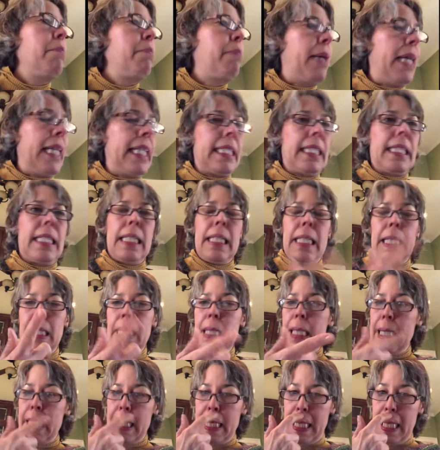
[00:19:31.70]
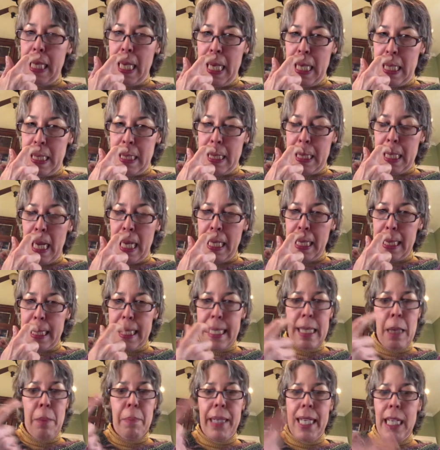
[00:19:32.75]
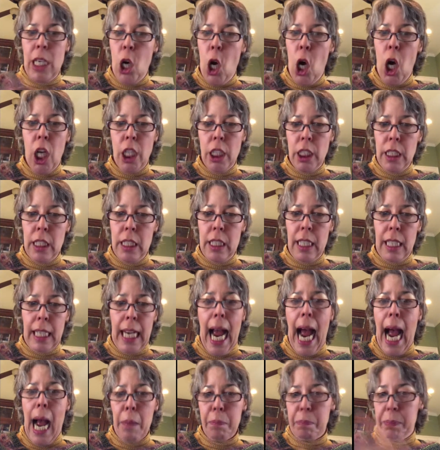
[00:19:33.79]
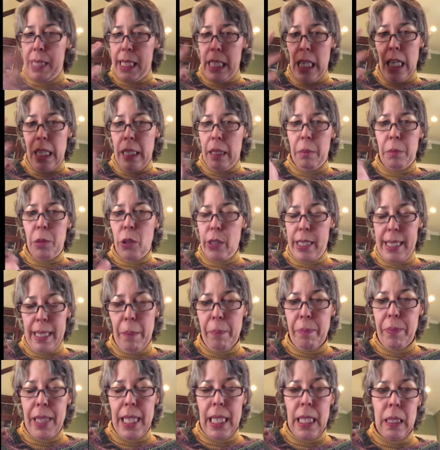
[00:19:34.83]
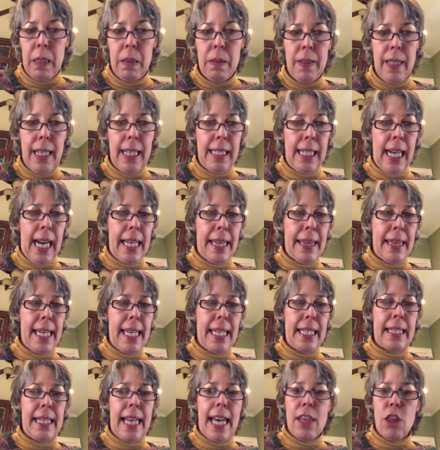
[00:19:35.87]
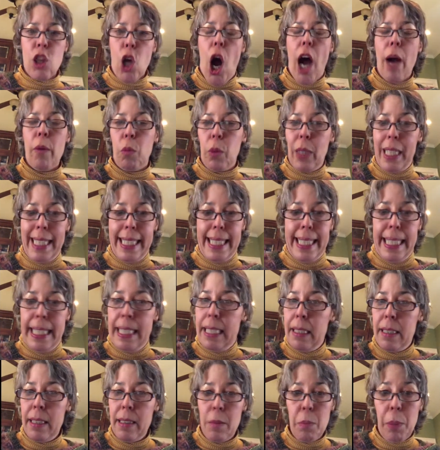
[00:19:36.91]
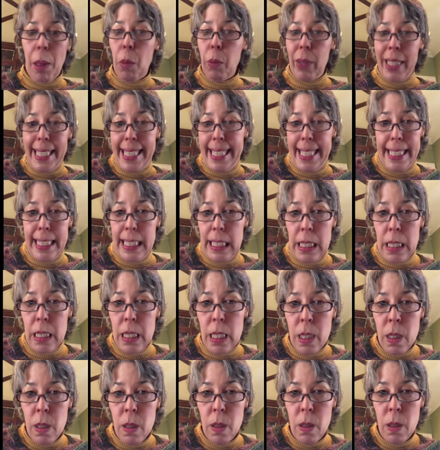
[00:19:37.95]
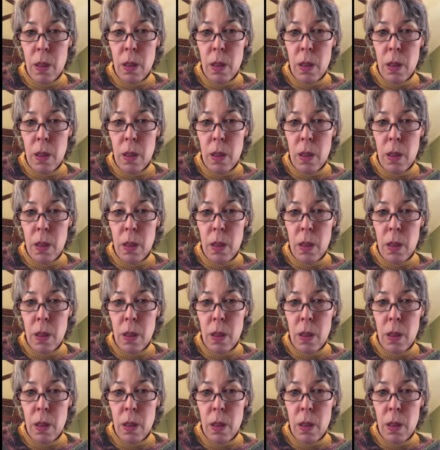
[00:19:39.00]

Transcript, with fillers: But these kids, I guess somebody called the cops on them or something. And I think they thought we did, but we didn't.